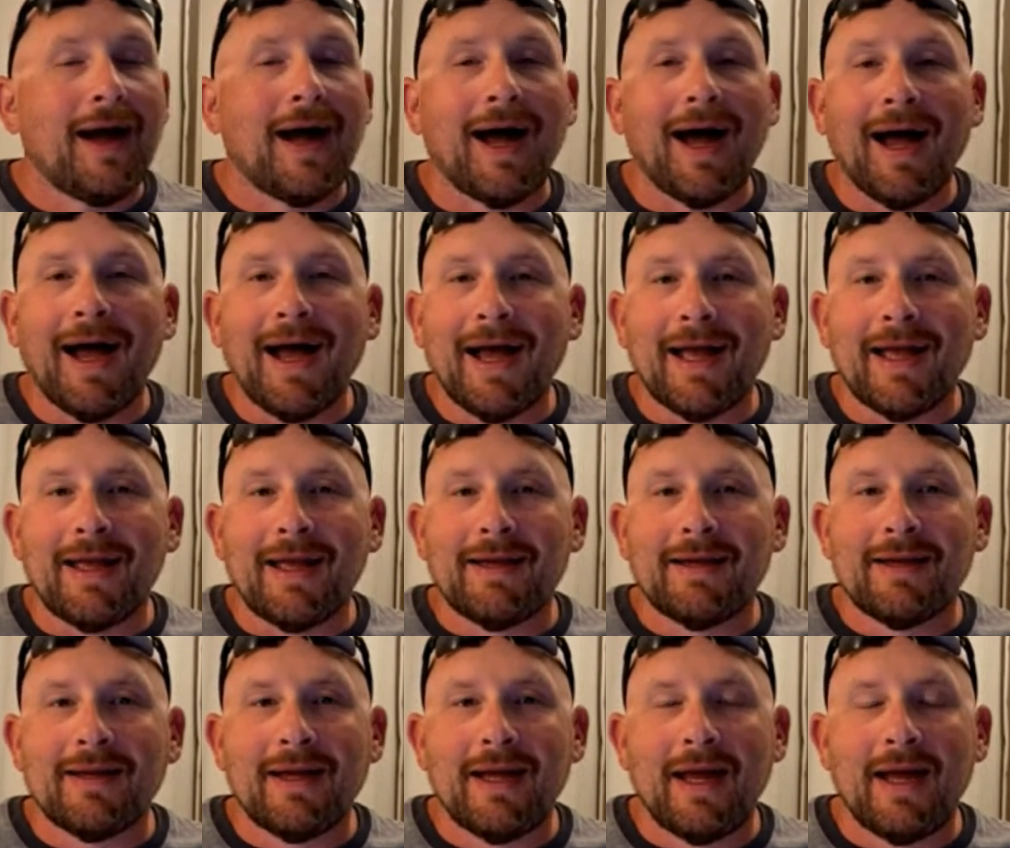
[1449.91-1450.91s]

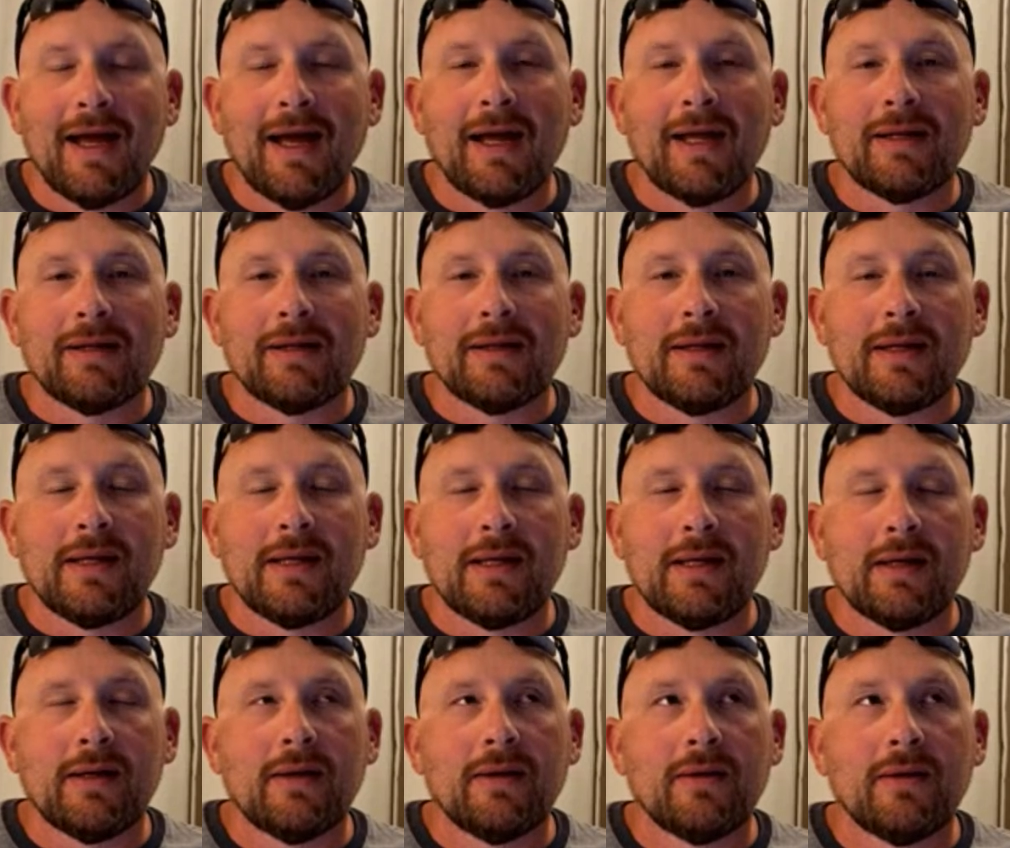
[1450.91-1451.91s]
I had
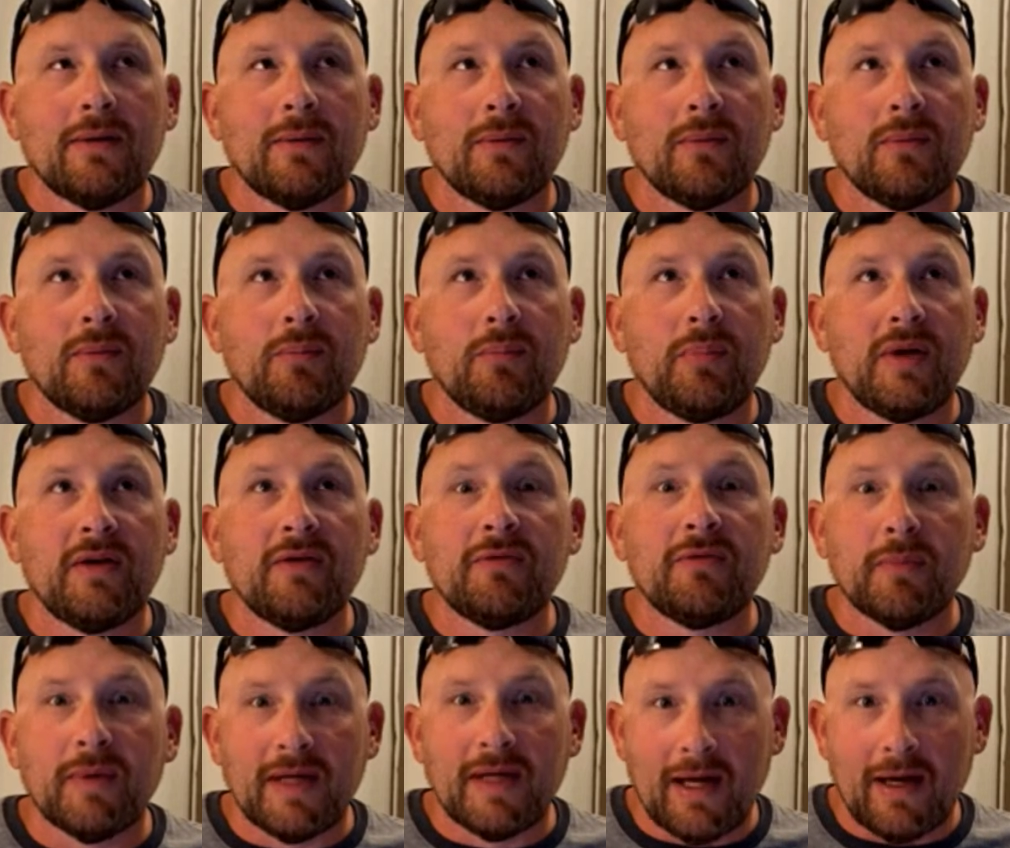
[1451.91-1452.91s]
the
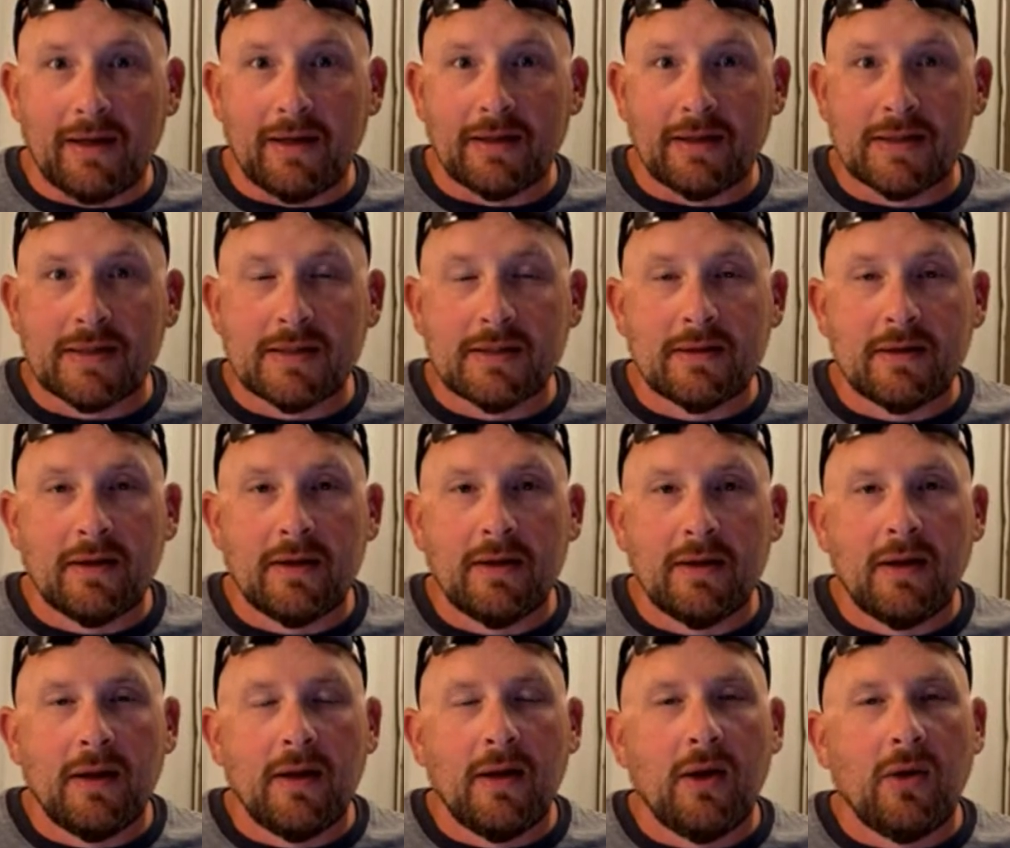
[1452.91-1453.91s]
beef medallions,
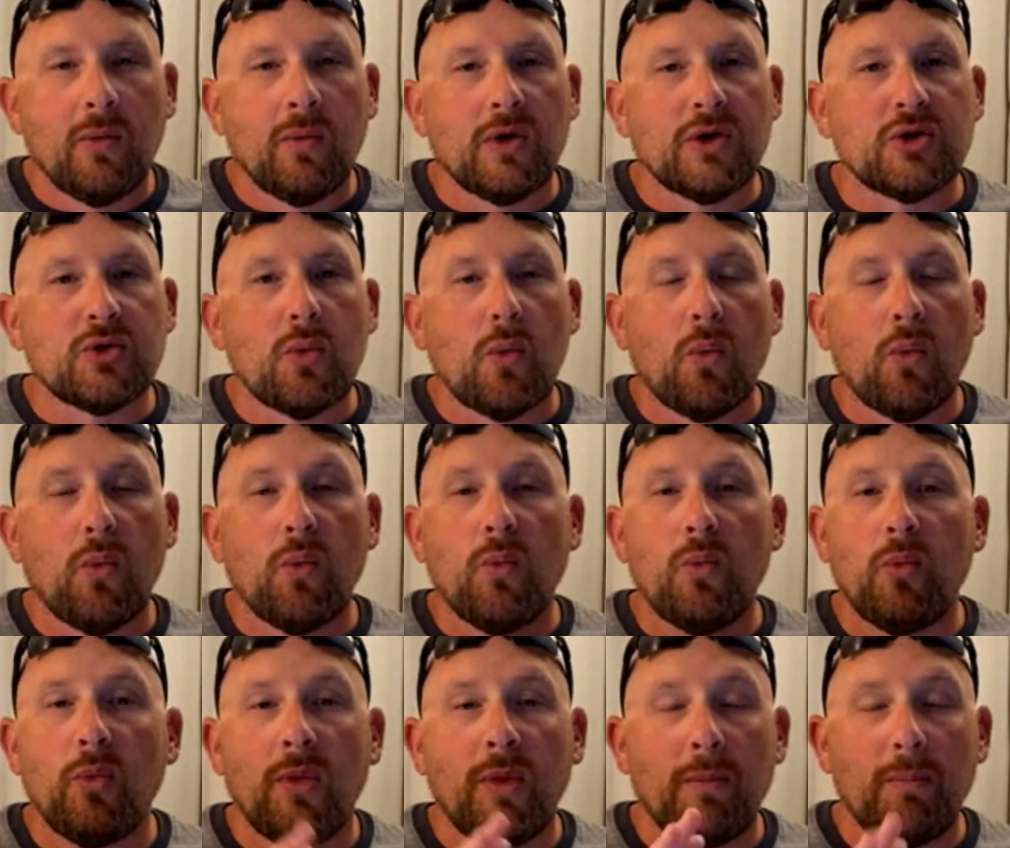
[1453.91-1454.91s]
which
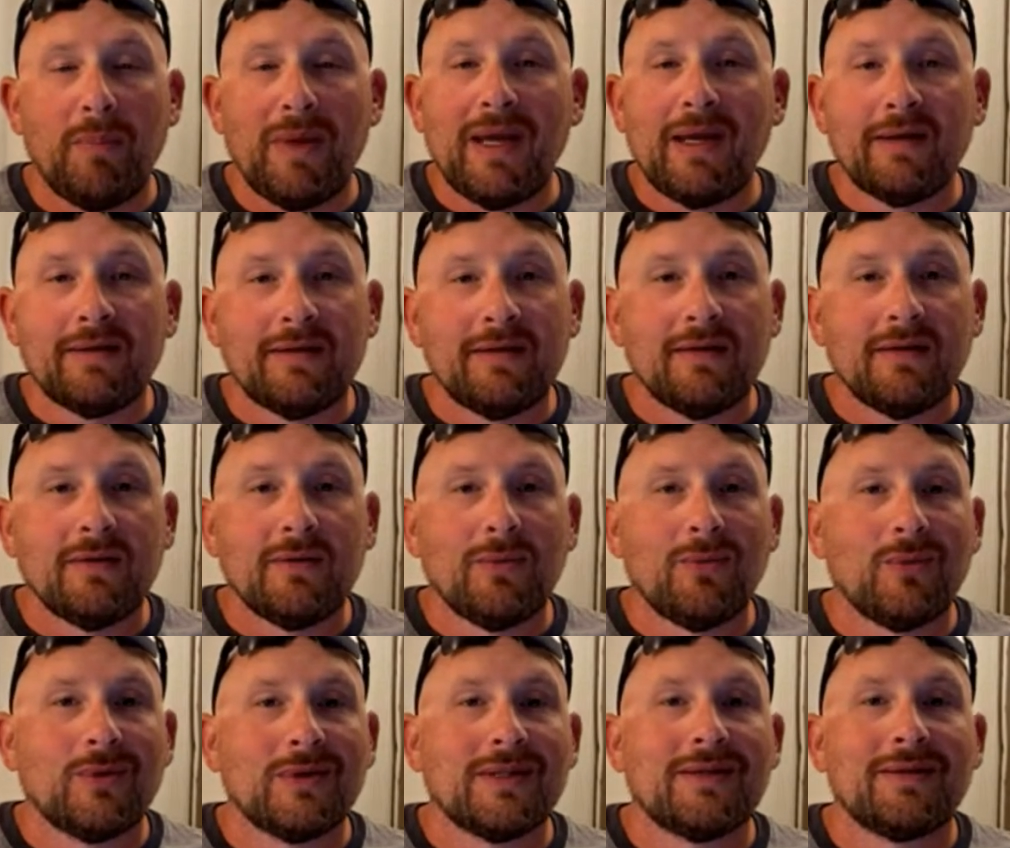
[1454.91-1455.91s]
the meat
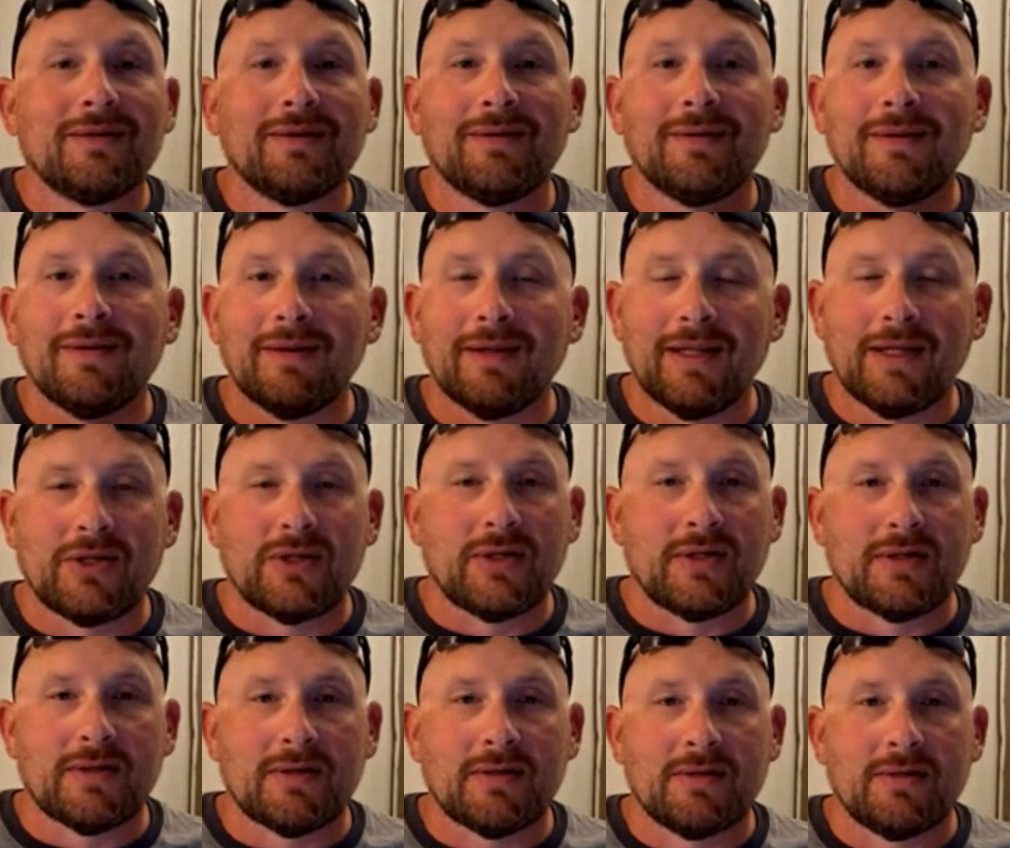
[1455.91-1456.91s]
was
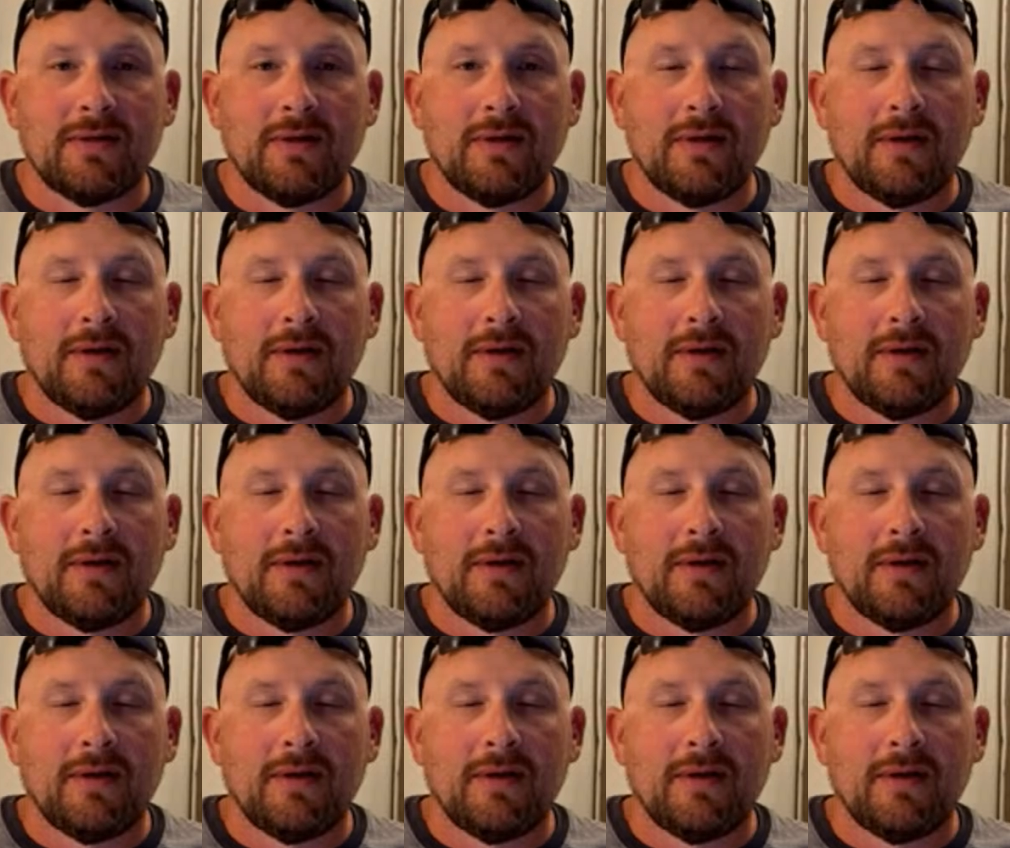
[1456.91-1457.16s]
delicious,